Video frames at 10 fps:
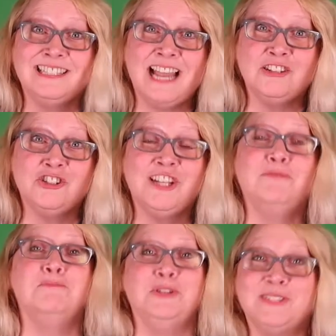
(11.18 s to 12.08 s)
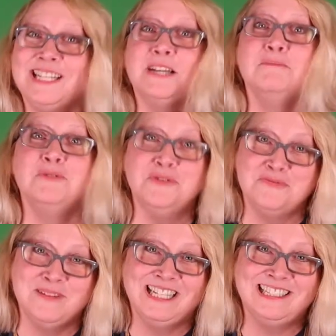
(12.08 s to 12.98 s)
session of Music and
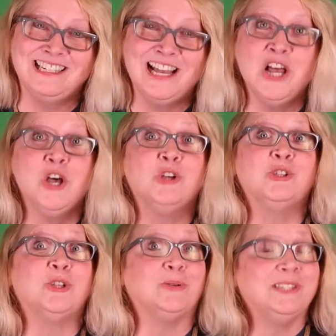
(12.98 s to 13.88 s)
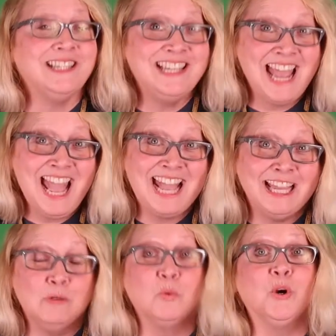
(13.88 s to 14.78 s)
Movement. So
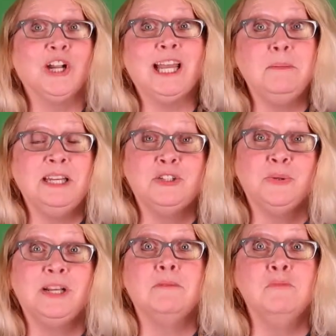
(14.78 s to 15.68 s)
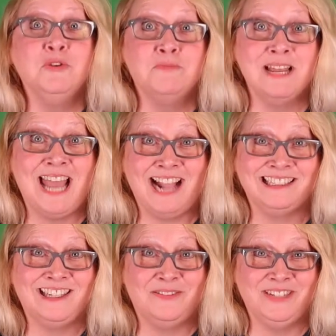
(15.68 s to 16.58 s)
today we're going to be doing a movement
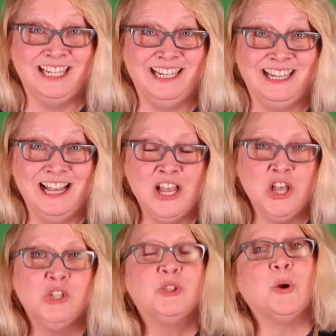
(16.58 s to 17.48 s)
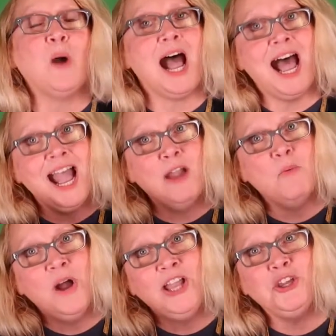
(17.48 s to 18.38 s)
activity. So I
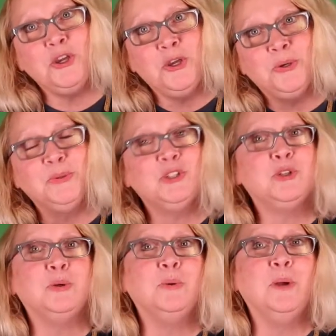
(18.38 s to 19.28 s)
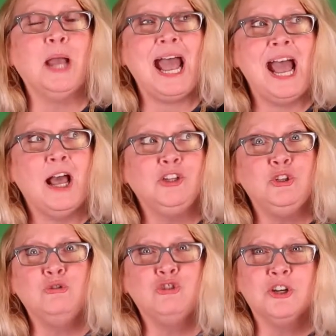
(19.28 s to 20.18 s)
want you to
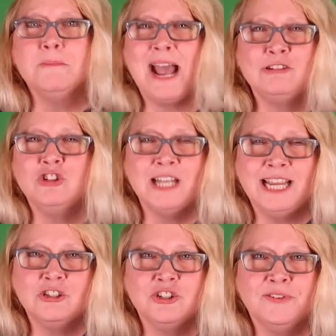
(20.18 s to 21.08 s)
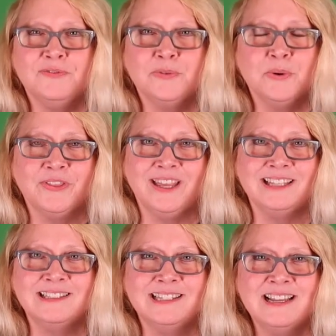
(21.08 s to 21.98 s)
use your imagination for
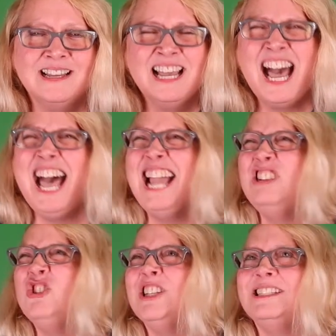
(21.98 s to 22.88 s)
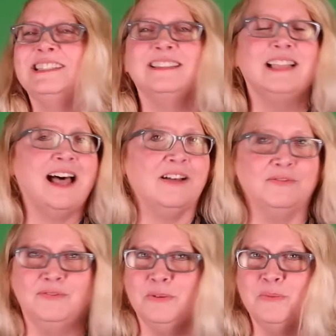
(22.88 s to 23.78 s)
this. I just
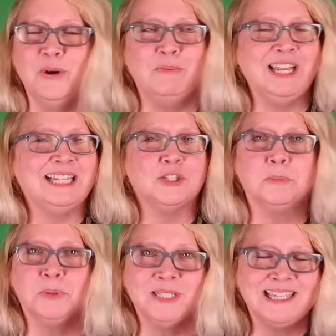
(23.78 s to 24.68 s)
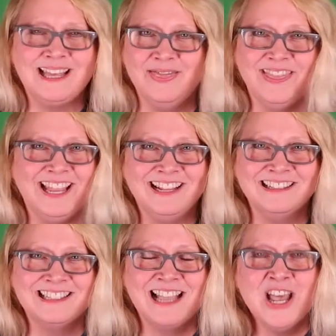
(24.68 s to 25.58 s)
love when we get to pretend
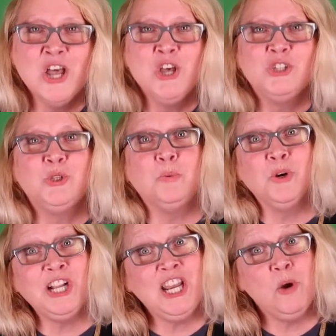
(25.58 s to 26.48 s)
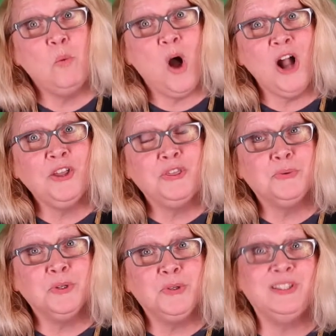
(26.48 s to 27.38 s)
things. So we're going to walk
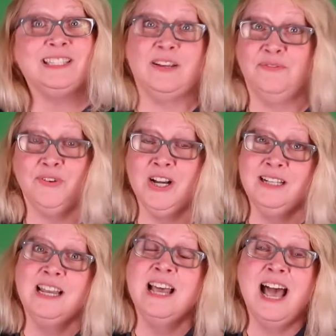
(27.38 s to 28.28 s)
through the different